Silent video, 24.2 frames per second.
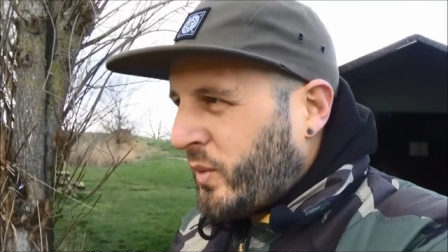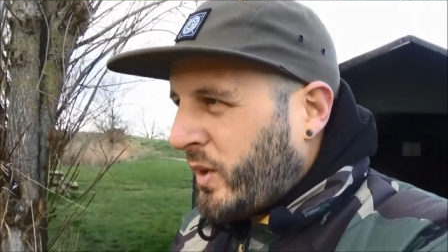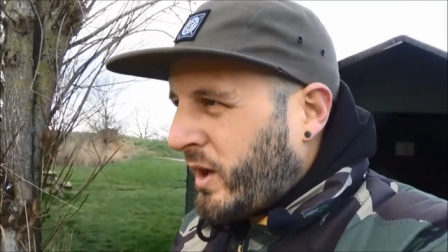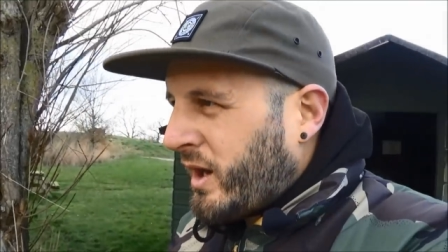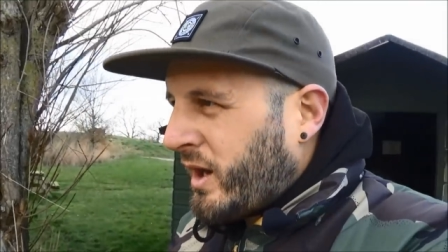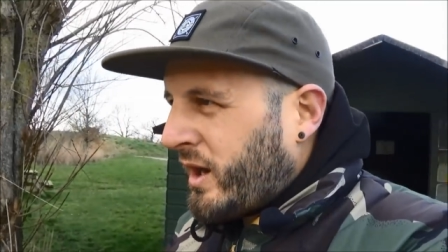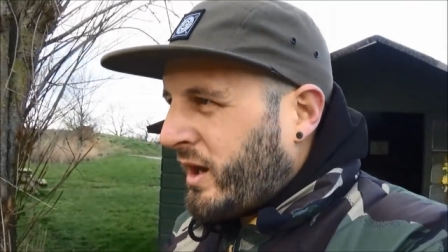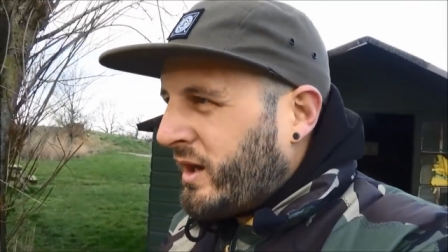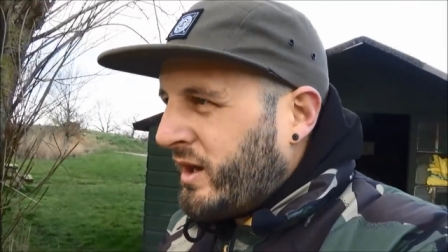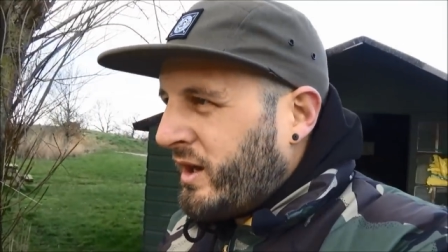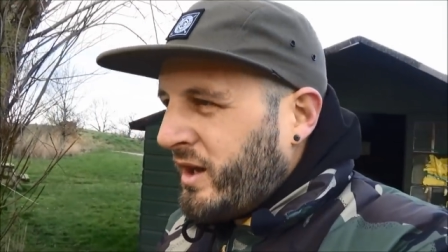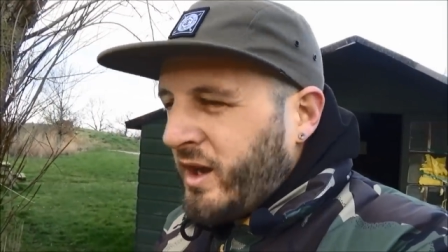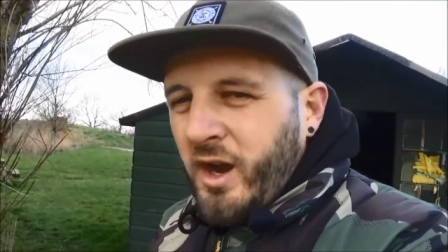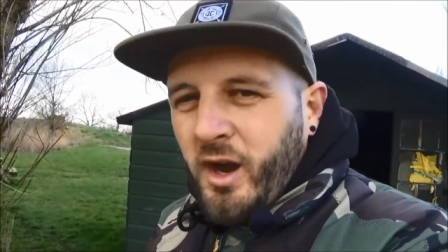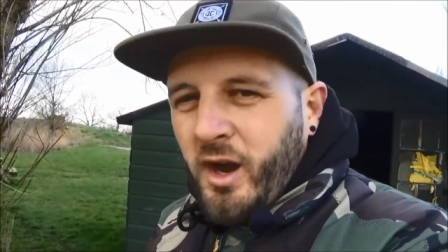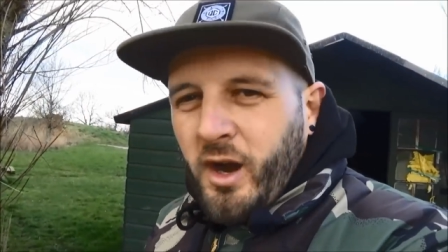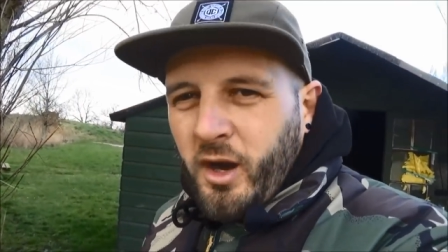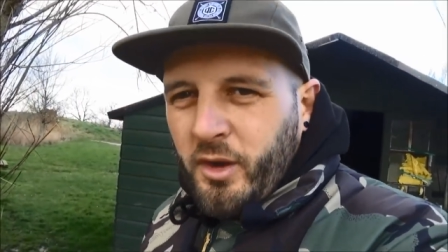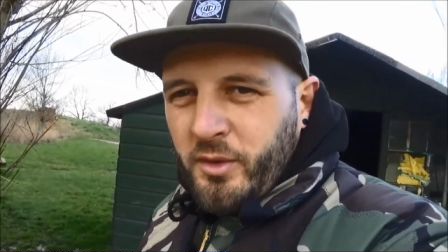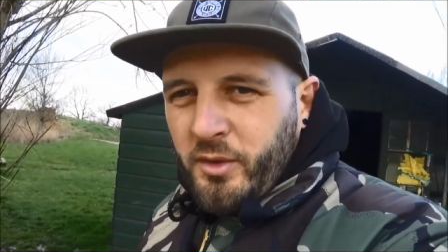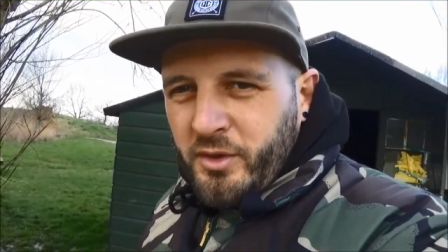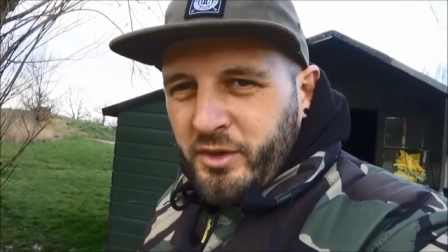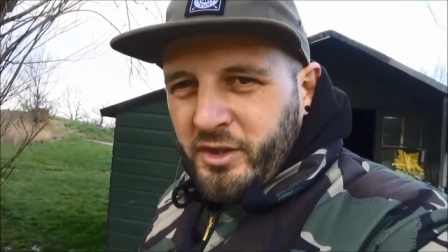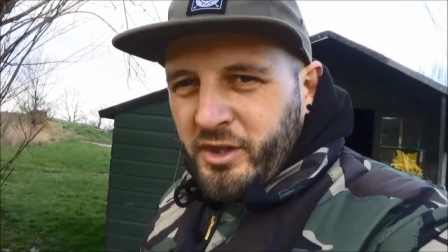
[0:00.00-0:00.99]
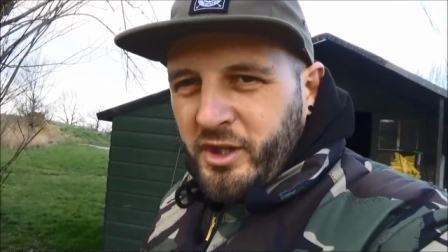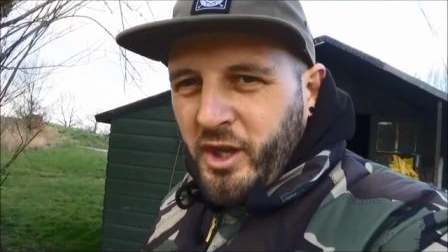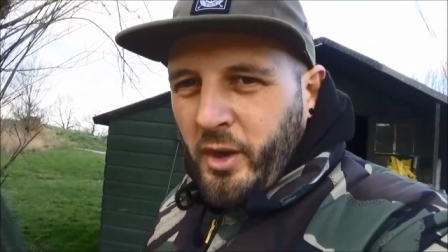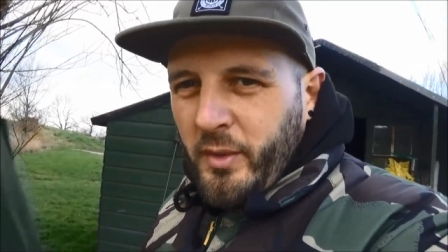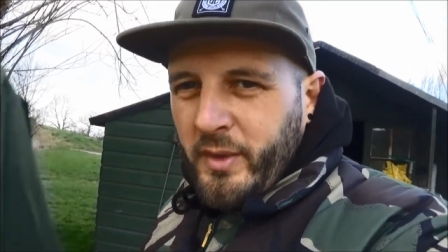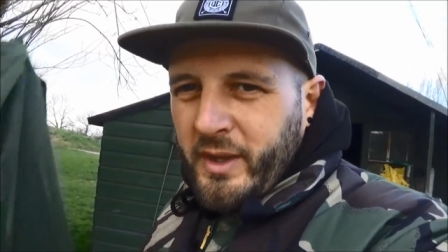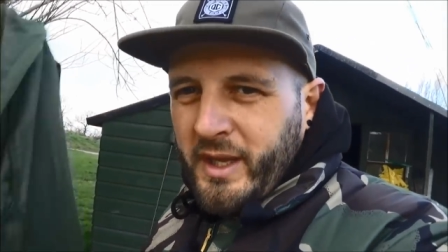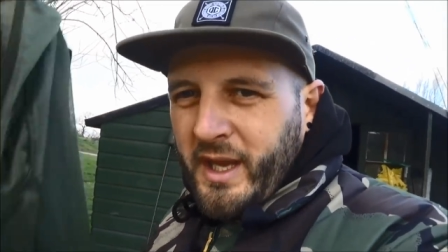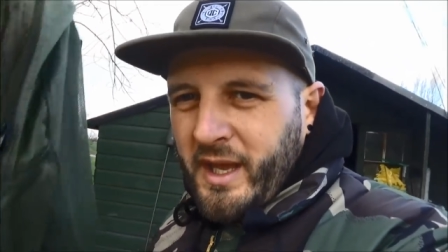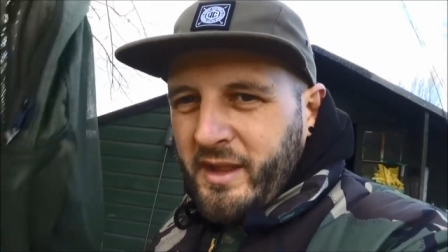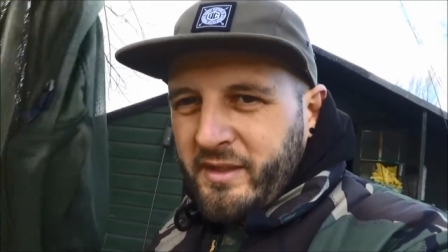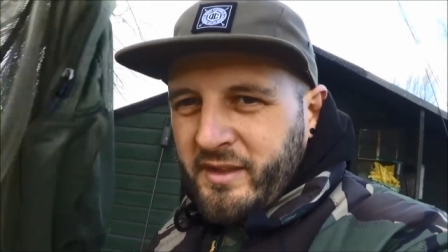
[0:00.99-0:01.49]
I'm going to go
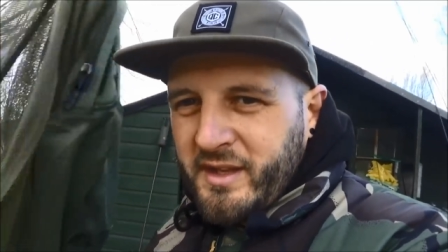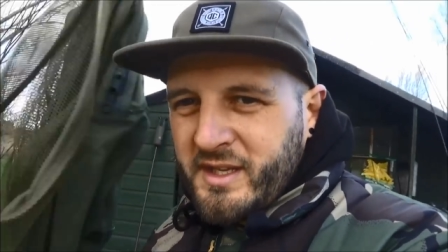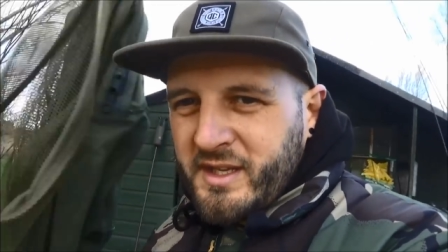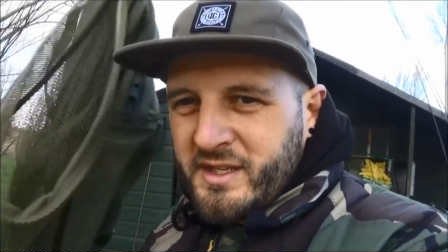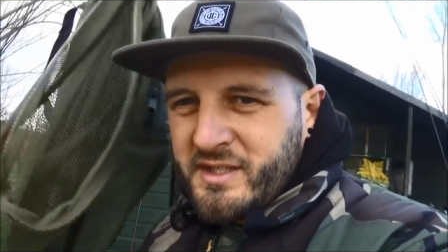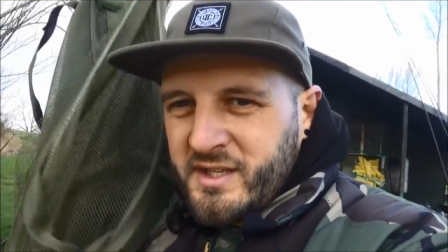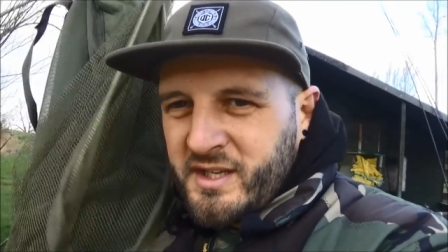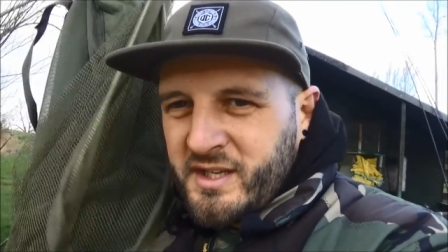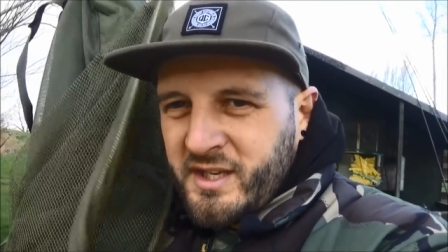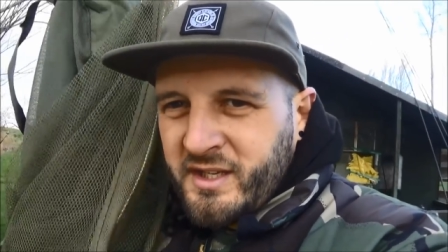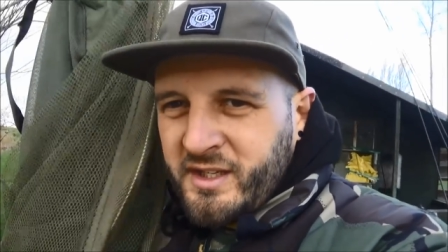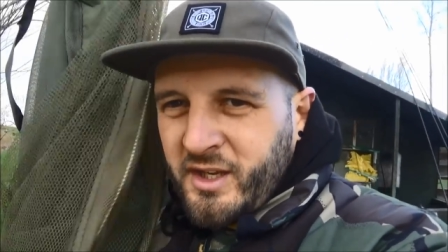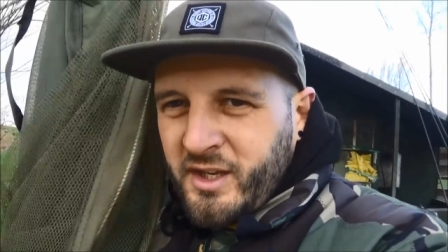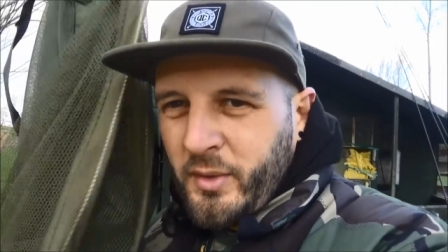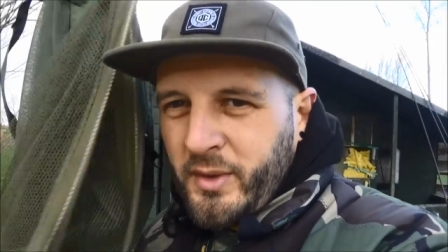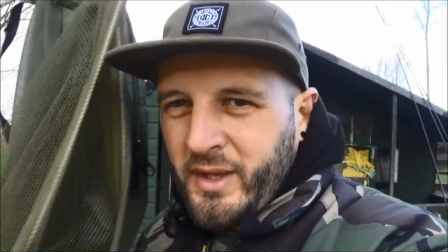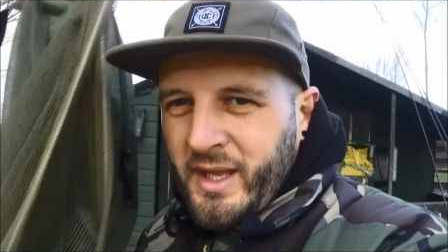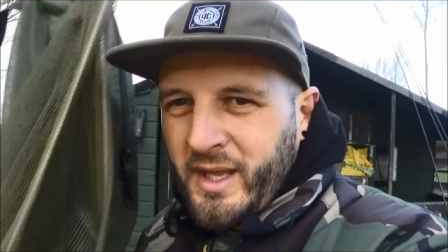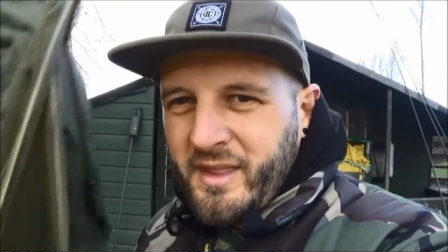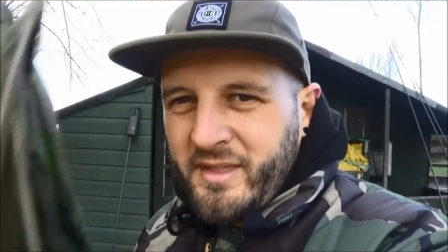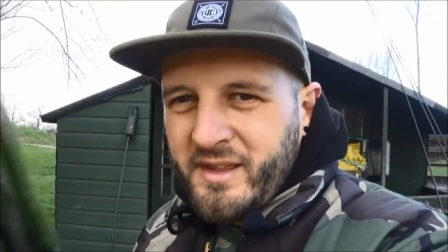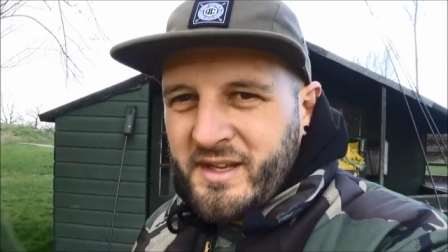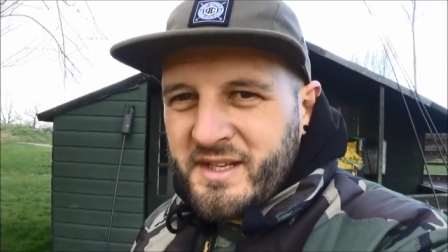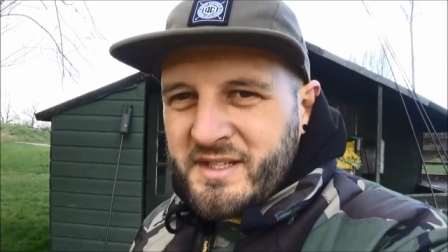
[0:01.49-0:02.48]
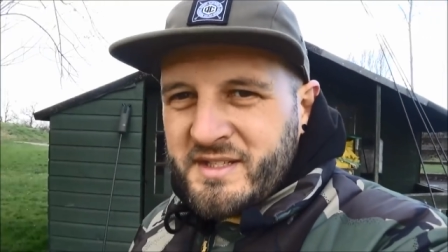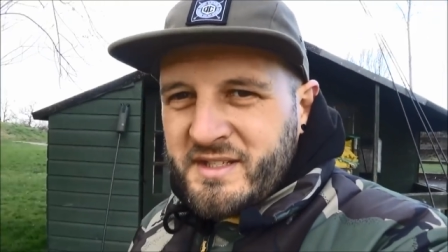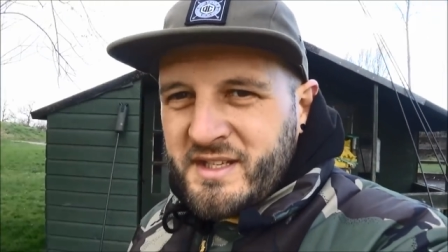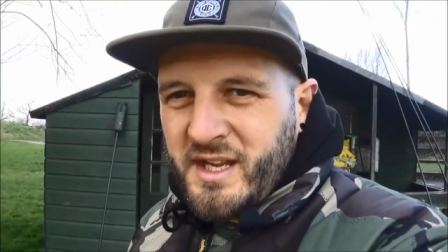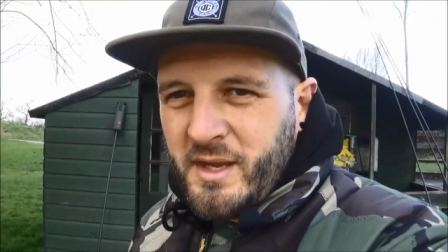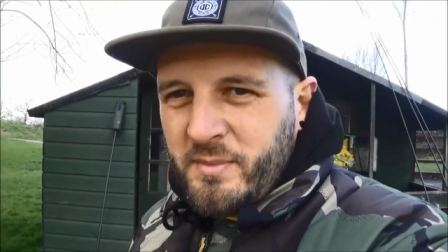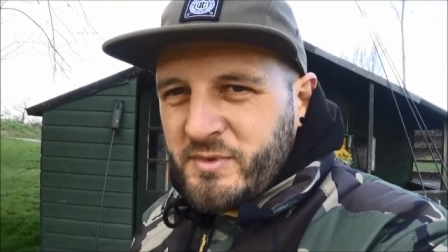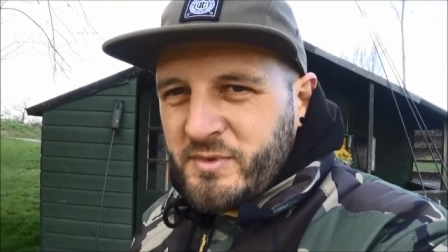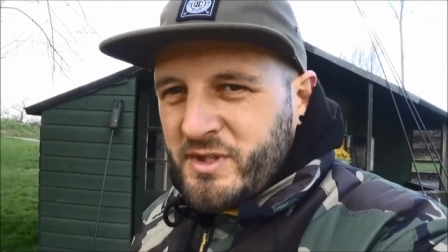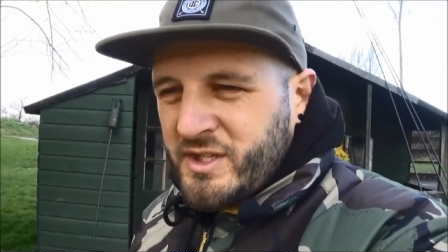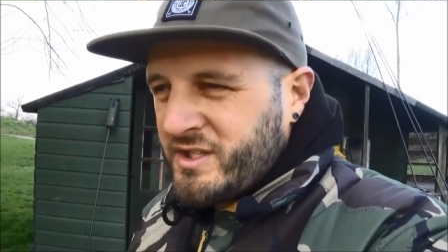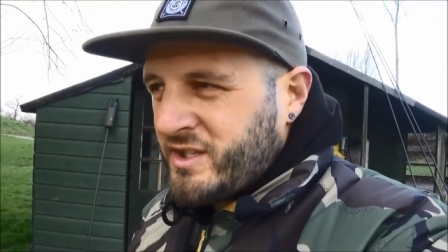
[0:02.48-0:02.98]
and get these
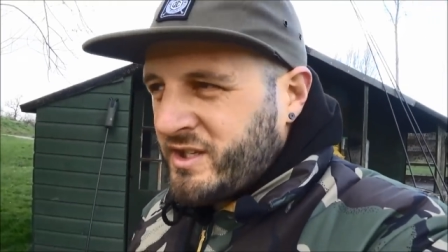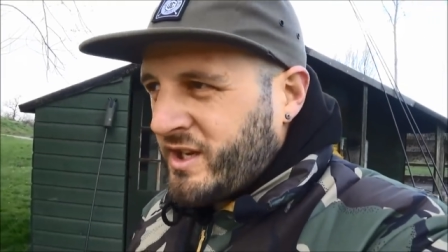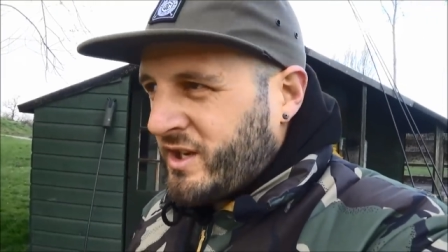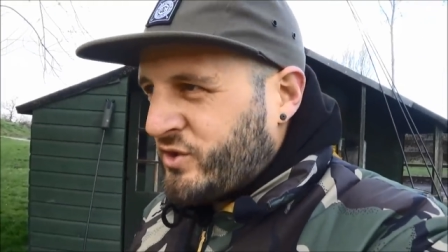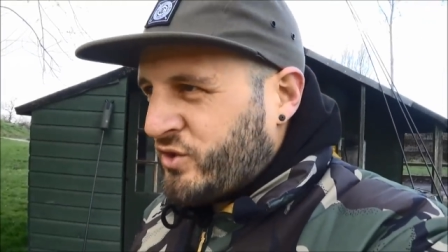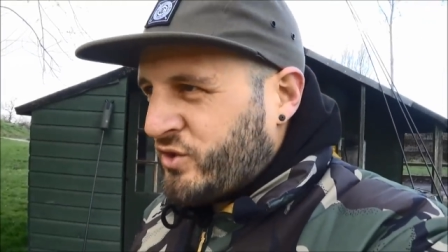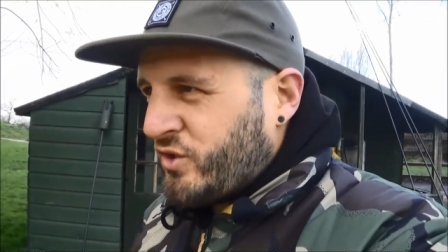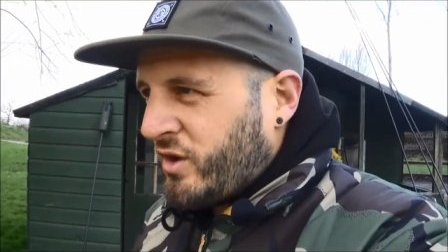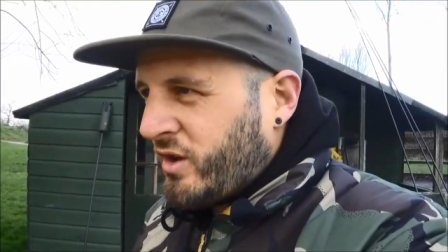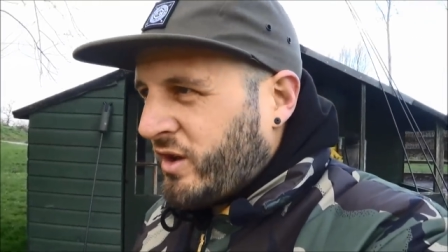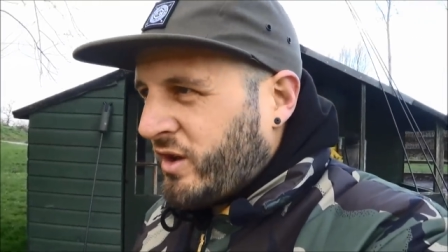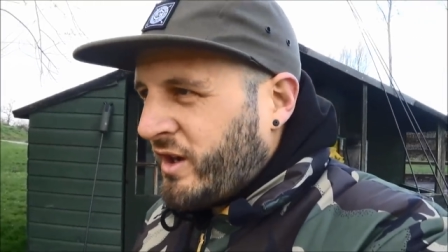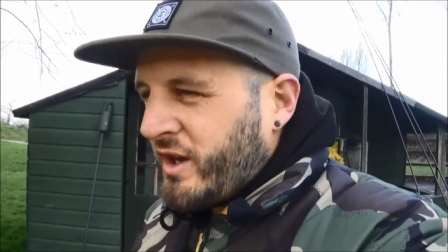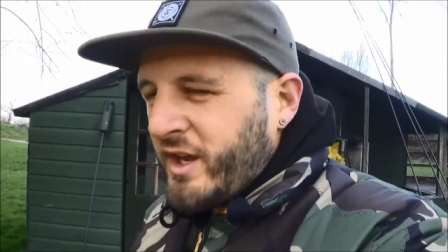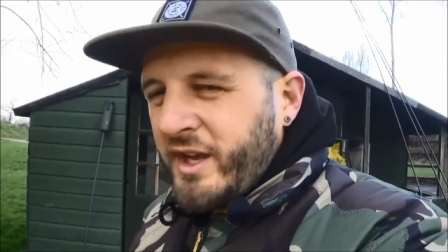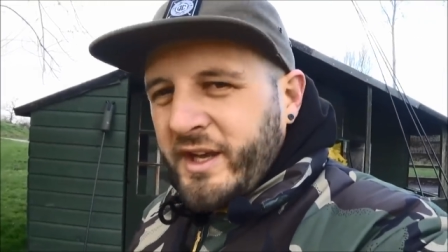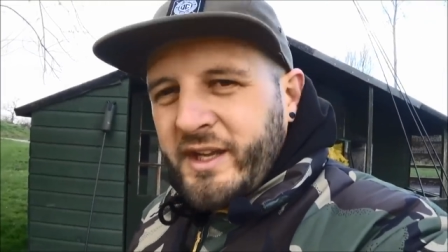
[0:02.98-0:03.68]
dipped, etc.